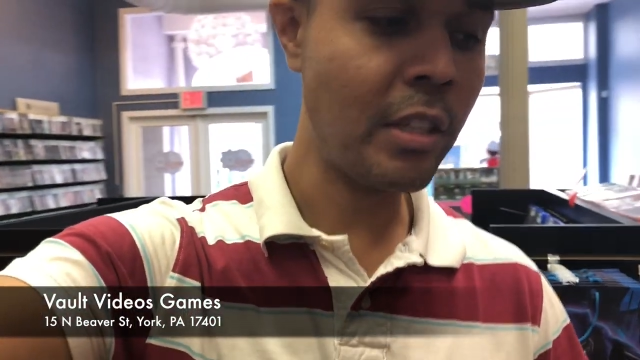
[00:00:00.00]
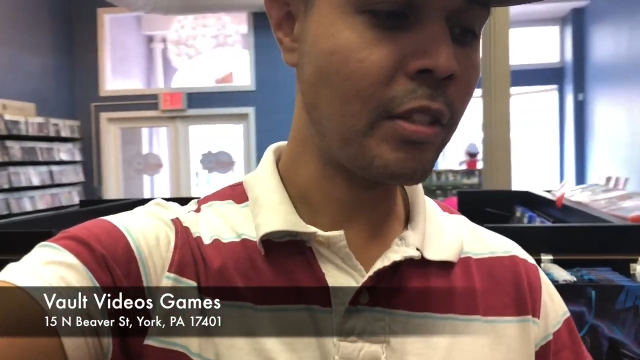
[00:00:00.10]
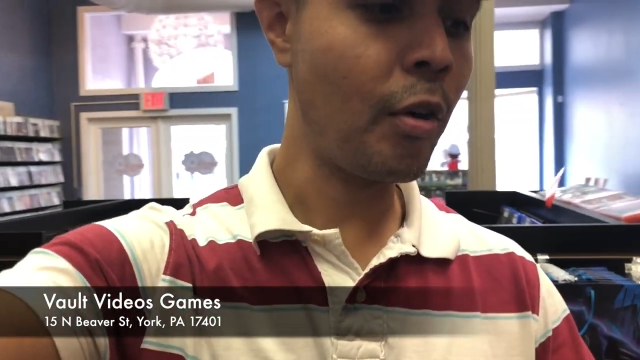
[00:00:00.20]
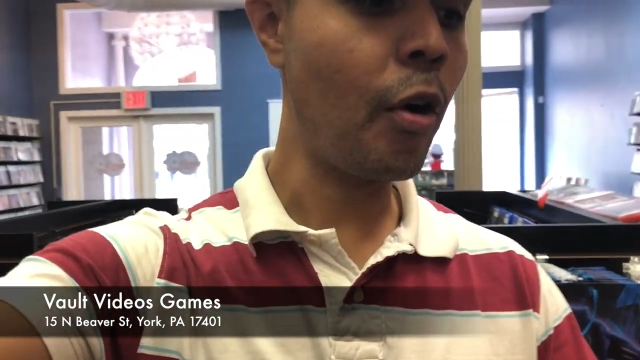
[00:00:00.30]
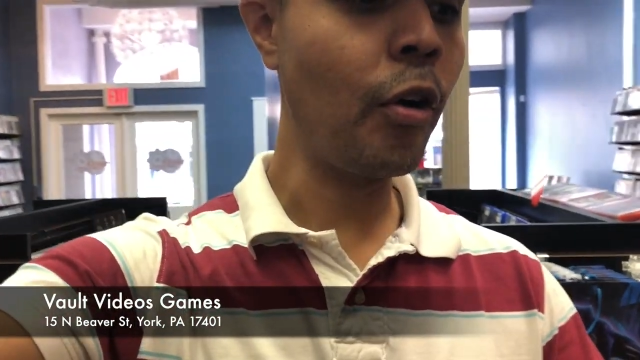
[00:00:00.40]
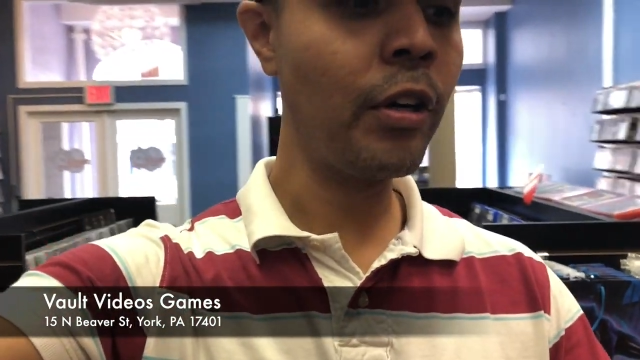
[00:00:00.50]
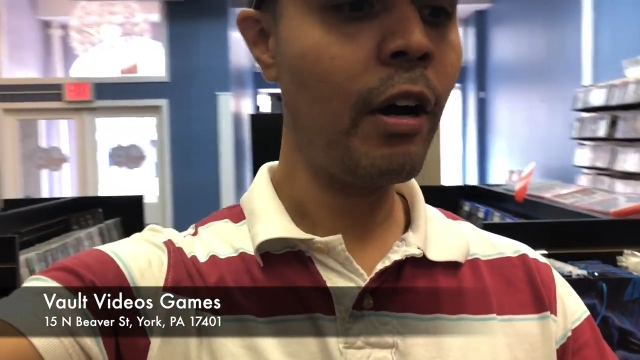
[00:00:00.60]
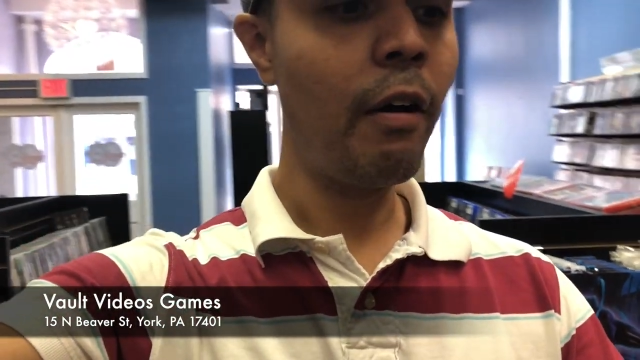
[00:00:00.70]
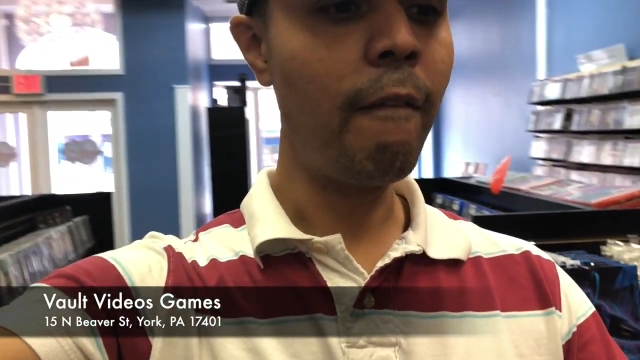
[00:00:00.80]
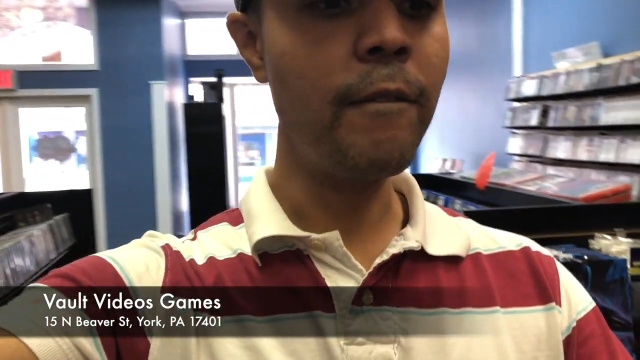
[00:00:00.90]
It's called
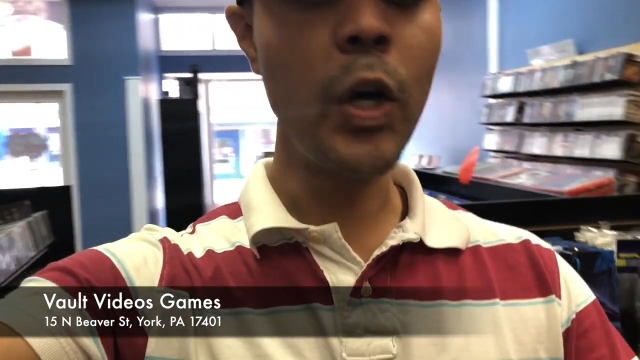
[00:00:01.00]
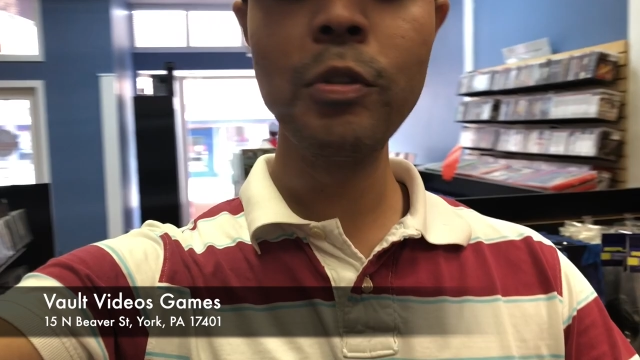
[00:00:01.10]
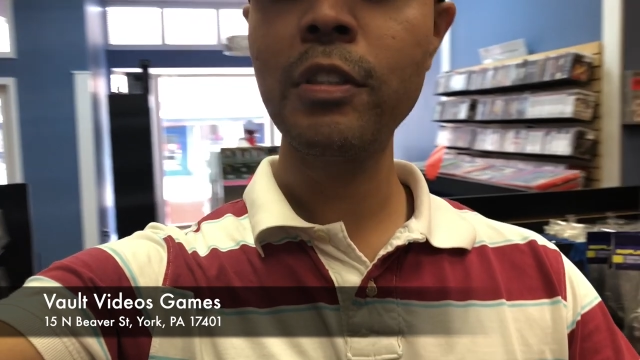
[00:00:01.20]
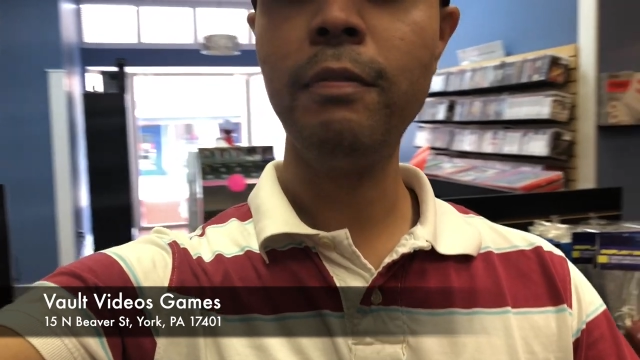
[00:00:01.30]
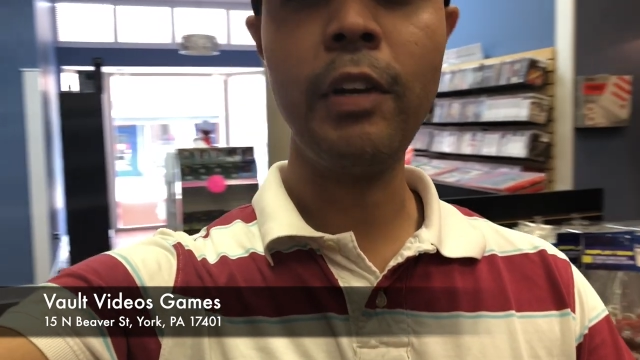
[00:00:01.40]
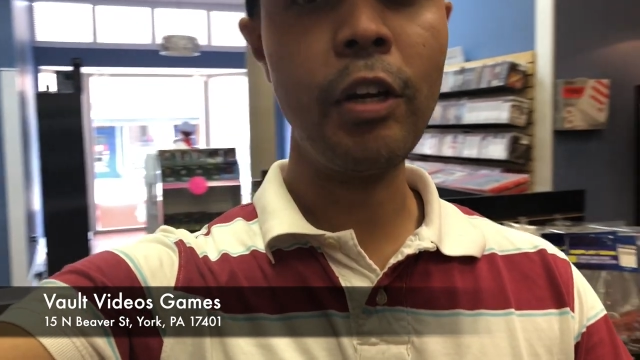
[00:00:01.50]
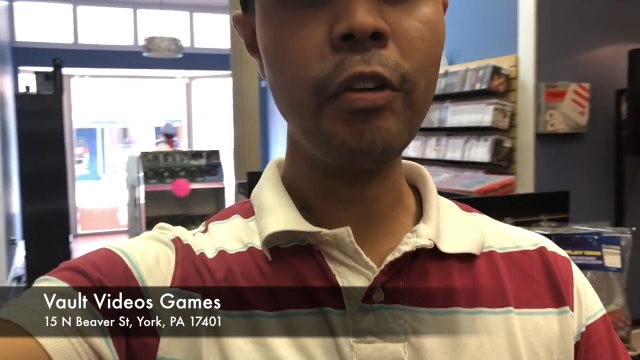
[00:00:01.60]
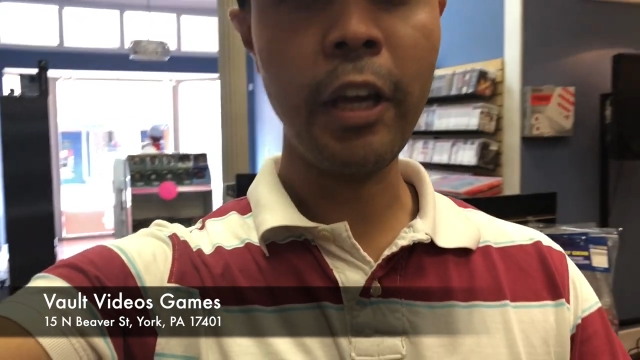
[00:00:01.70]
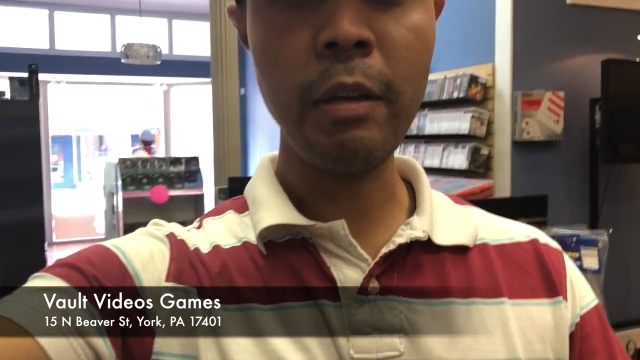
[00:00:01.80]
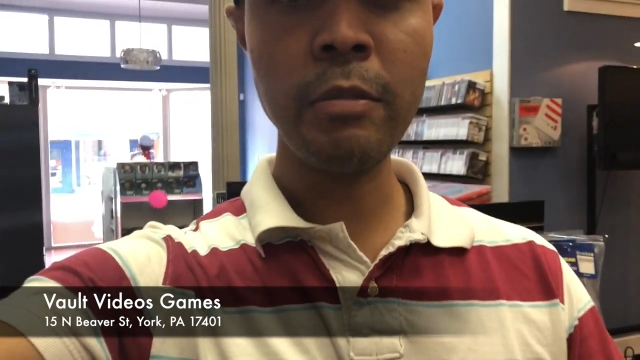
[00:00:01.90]
Boat Video
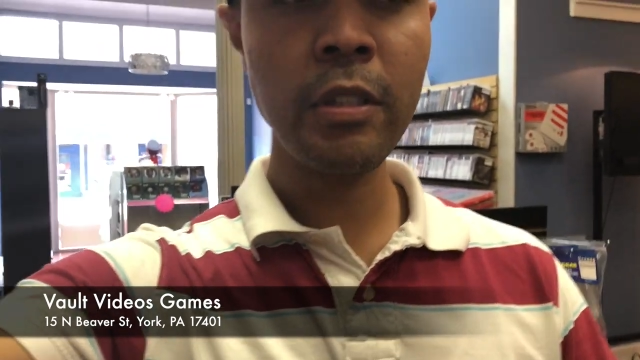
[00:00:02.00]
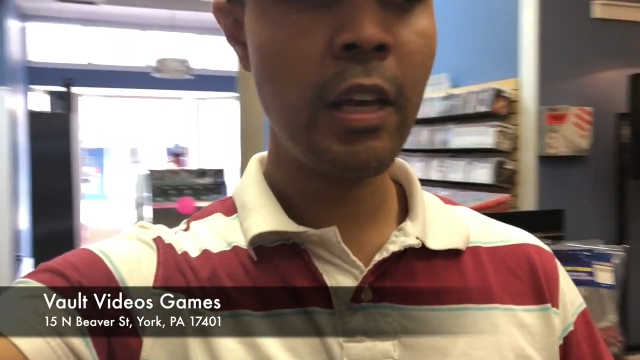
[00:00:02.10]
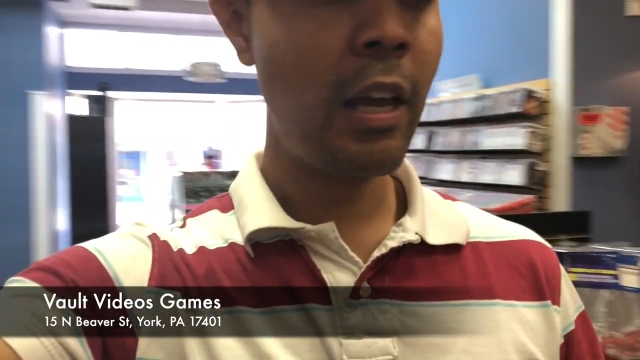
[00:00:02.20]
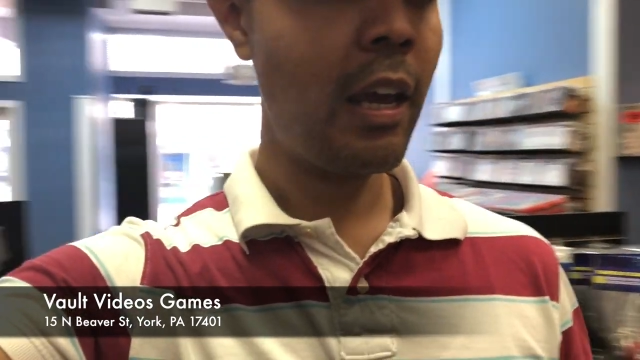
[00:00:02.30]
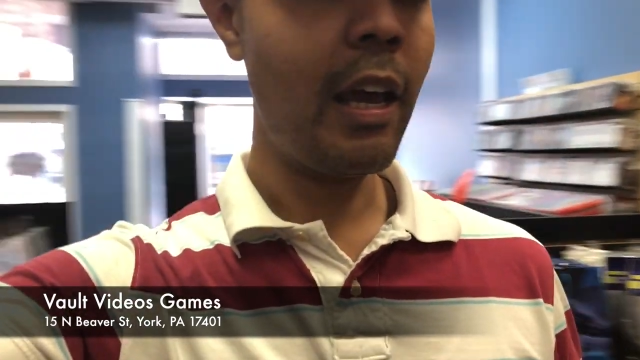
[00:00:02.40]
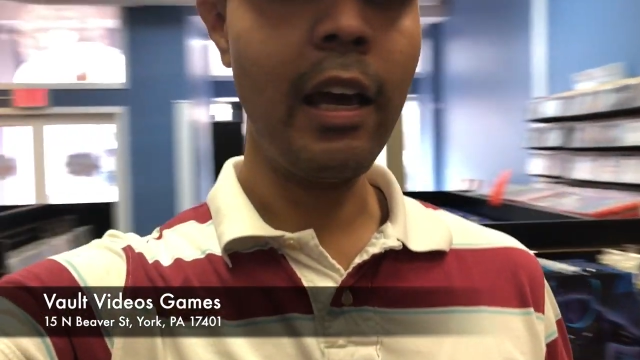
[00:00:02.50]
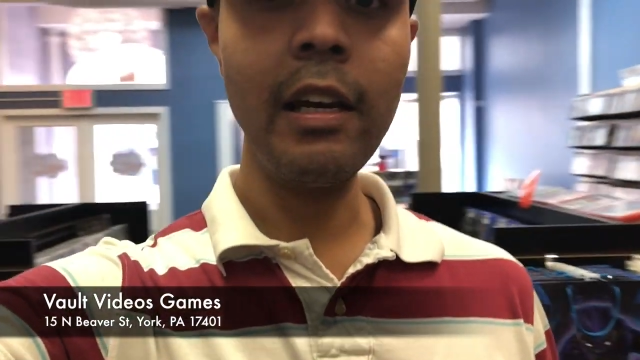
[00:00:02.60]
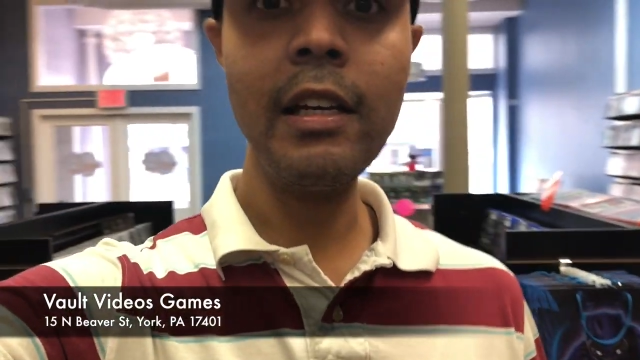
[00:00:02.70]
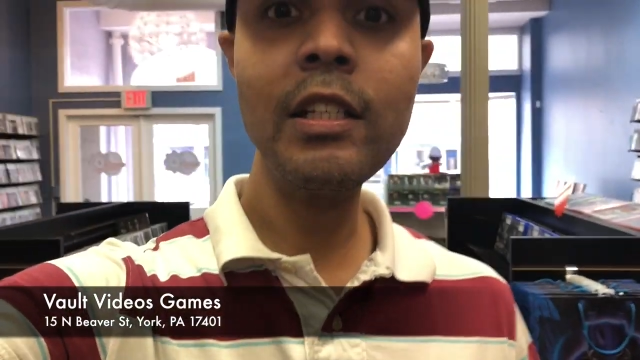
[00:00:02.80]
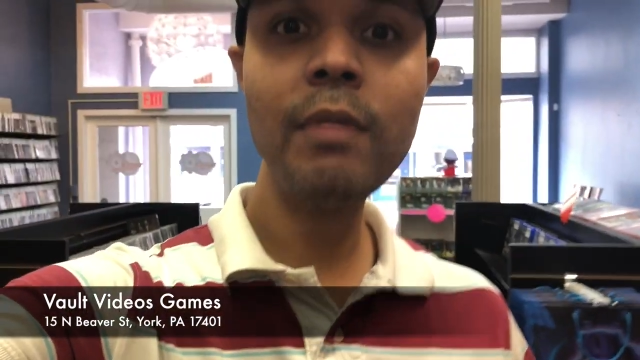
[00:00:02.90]
Games,
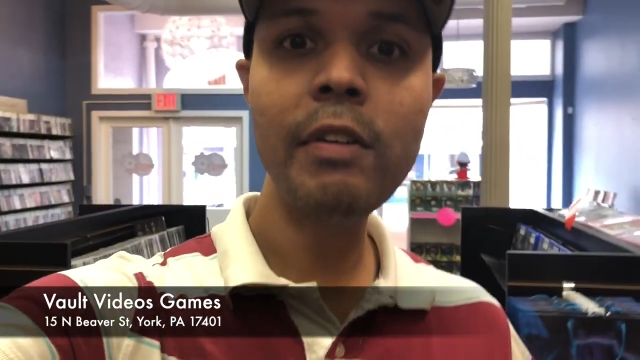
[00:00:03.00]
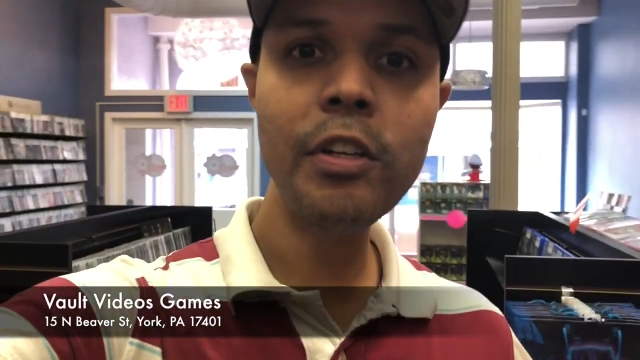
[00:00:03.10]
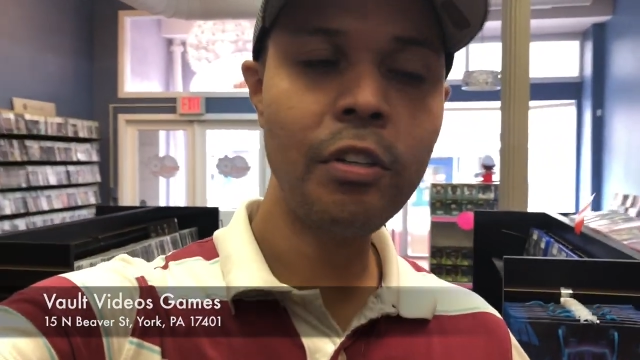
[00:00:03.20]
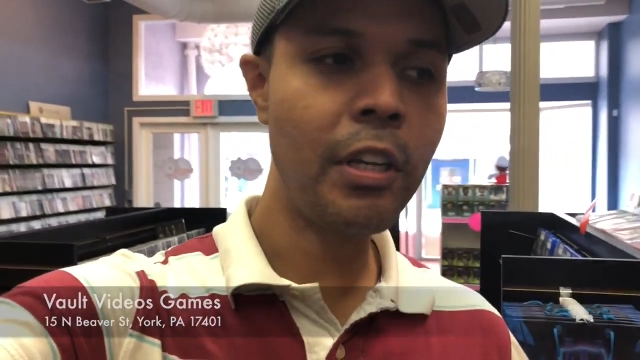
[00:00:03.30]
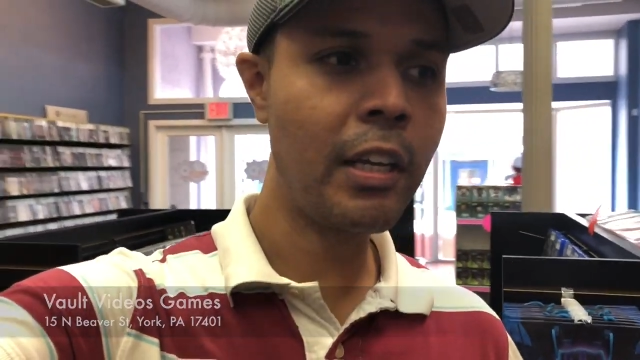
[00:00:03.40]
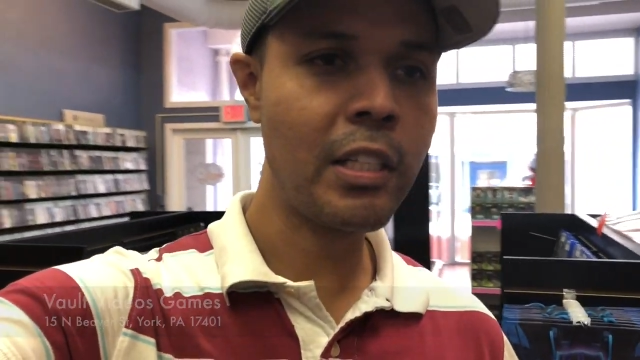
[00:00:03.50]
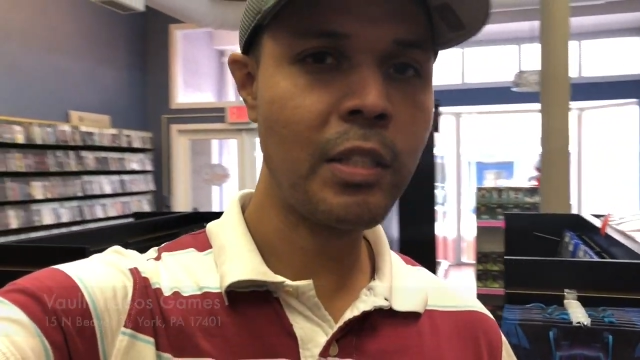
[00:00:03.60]
and it's very unique,